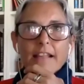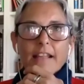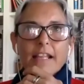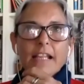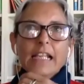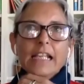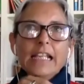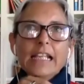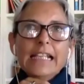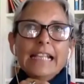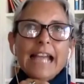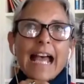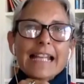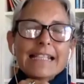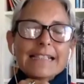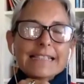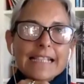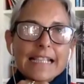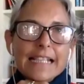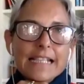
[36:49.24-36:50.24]
in that
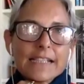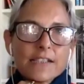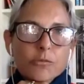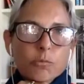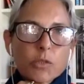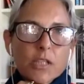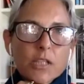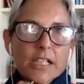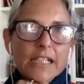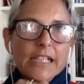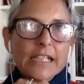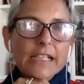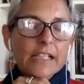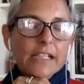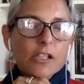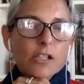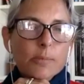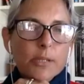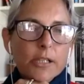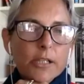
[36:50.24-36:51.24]
sense, working in the
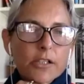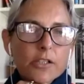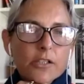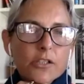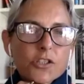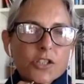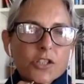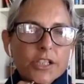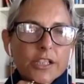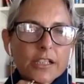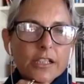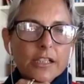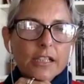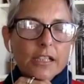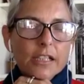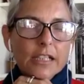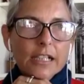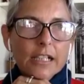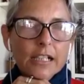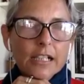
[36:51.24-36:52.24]
open ocean
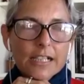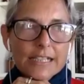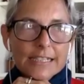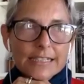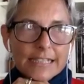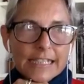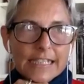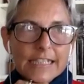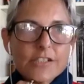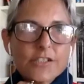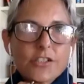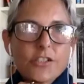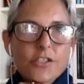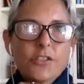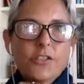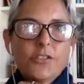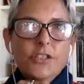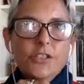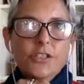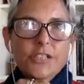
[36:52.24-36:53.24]
in the high seas
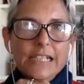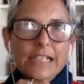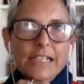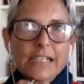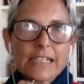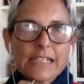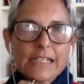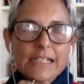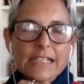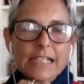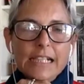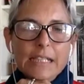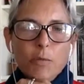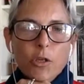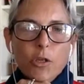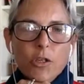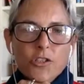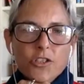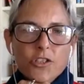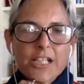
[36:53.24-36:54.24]
using eDNA
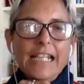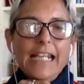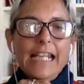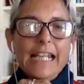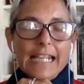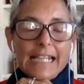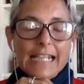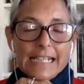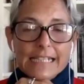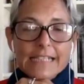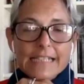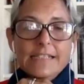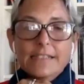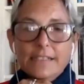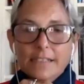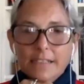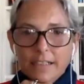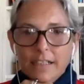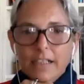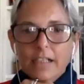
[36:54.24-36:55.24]
monitoring is
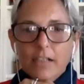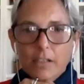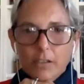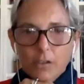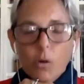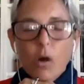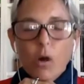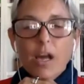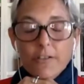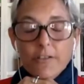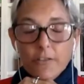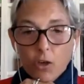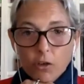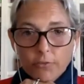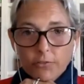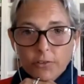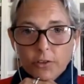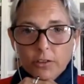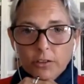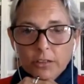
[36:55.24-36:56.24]
quite
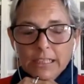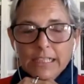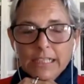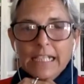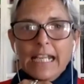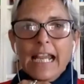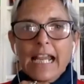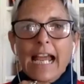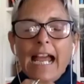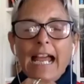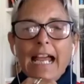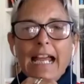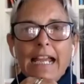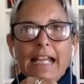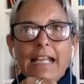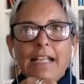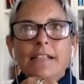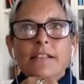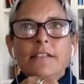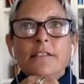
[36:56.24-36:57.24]
novel.
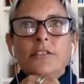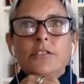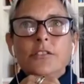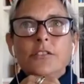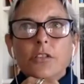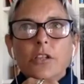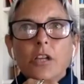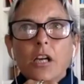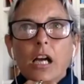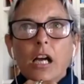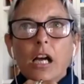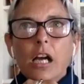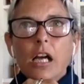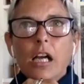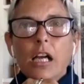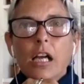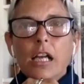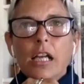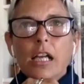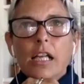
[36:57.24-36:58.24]
And
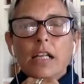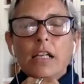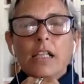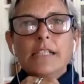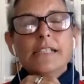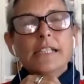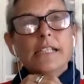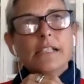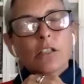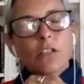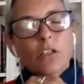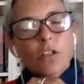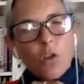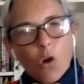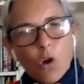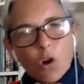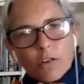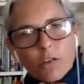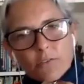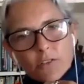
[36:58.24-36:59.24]
I did a lot
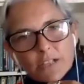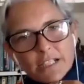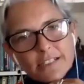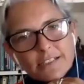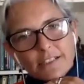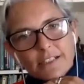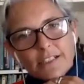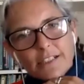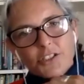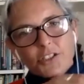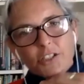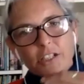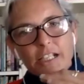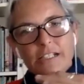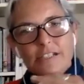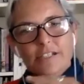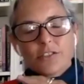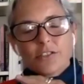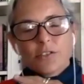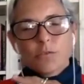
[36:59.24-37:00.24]
of research
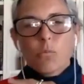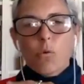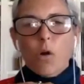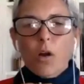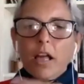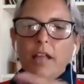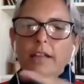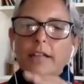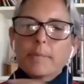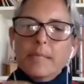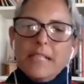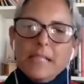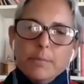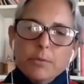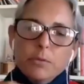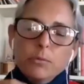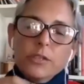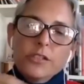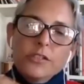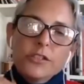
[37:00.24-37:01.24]
as to what other people
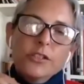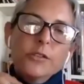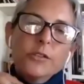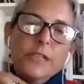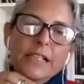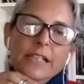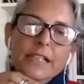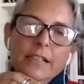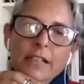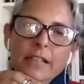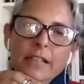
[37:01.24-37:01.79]
were doing